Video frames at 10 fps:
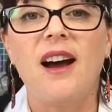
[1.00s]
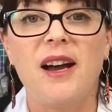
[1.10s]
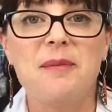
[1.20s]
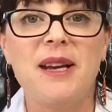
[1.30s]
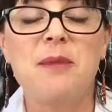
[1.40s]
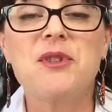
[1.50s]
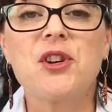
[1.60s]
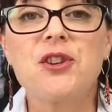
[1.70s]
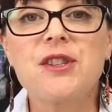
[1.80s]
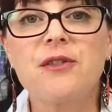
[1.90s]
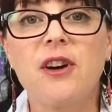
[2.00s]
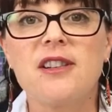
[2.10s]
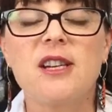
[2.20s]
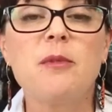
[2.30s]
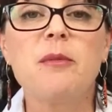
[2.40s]
Hi, my name is Kirsten
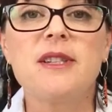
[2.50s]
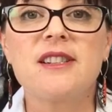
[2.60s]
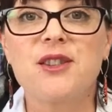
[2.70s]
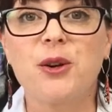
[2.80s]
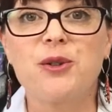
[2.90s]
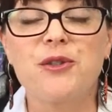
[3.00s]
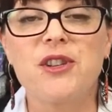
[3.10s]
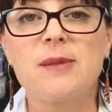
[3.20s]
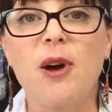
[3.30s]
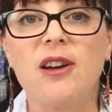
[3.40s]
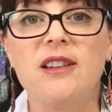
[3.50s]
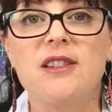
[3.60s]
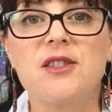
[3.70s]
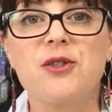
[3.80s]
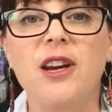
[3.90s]
Foss and I'm a business coach for the spa
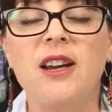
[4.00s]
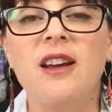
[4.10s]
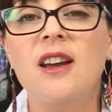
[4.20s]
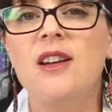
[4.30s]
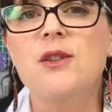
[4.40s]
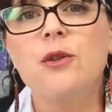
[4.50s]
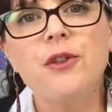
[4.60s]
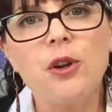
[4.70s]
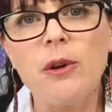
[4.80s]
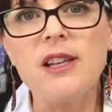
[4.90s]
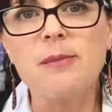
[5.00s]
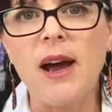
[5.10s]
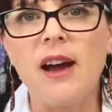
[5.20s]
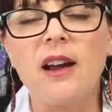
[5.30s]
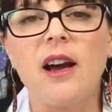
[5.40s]
industry. So a few weeks
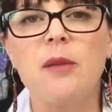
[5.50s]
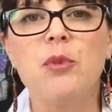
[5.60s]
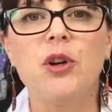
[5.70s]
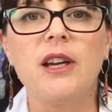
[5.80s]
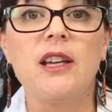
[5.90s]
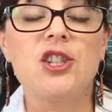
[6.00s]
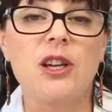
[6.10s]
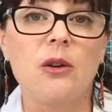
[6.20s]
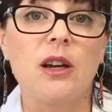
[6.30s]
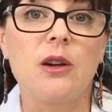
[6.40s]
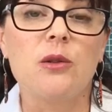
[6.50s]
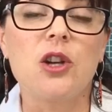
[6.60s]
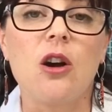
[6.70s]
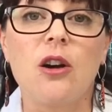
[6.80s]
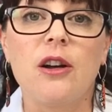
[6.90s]
back, I put a shout out
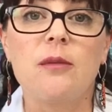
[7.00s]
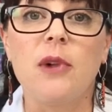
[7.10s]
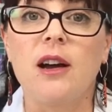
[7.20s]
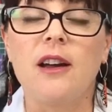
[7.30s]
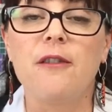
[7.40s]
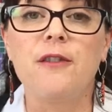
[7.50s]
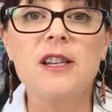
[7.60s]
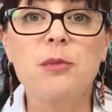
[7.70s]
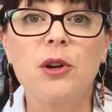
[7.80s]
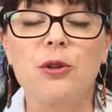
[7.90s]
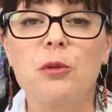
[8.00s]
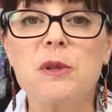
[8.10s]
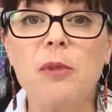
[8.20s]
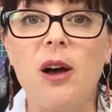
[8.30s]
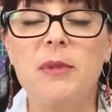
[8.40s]
on my Facebook group,
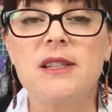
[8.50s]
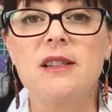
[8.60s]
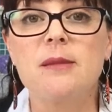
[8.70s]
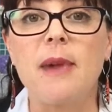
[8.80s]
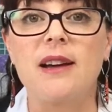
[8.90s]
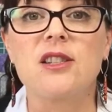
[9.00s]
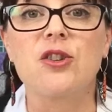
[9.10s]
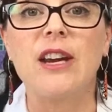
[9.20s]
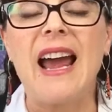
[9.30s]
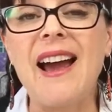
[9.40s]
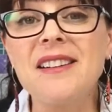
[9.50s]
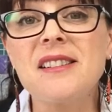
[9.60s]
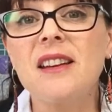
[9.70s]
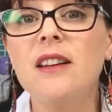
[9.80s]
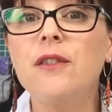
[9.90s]
Spa Business Mastery,
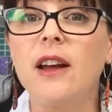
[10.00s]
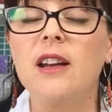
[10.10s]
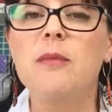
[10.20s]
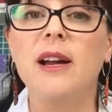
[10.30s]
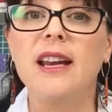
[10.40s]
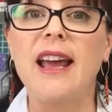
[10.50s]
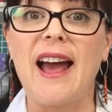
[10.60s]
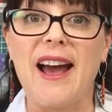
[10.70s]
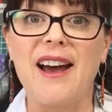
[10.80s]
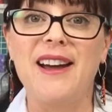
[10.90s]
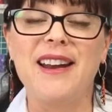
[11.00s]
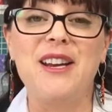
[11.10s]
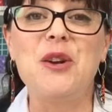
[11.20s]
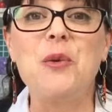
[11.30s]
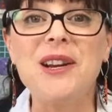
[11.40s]
asking if anybody had
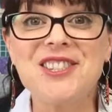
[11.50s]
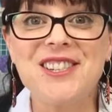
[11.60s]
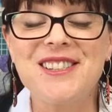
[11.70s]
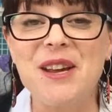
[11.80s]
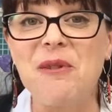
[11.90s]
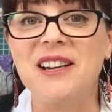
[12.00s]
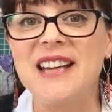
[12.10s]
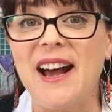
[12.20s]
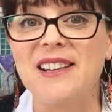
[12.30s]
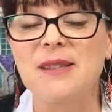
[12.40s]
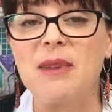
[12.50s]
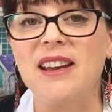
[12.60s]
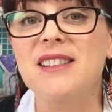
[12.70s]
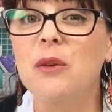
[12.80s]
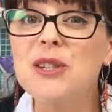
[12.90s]
any questions they wanted to ask me
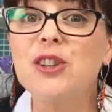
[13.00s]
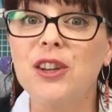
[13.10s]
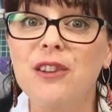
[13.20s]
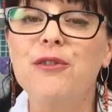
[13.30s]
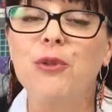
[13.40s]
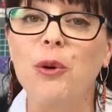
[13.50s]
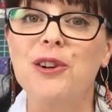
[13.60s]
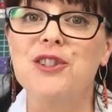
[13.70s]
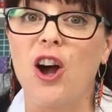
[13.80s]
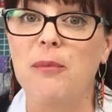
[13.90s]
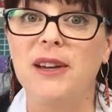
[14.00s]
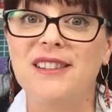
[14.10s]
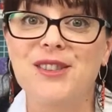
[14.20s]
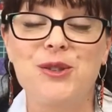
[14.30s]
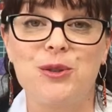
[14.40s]
because I was looking for
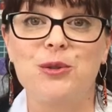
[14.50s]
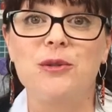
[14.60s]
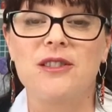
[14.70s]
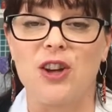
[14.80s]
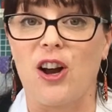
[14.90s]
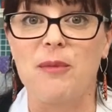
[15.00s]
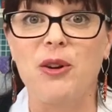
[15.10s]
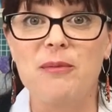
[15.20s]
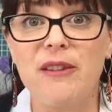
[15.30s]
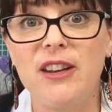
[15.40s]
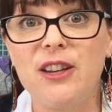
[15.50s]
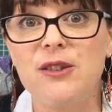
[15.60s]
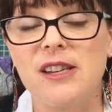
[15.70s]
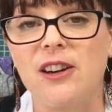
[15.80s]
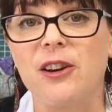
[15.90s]
topics to talk about in my
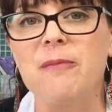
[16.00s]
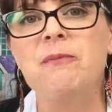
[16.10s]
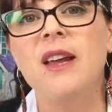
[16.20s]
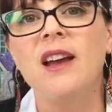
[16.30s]
videos here.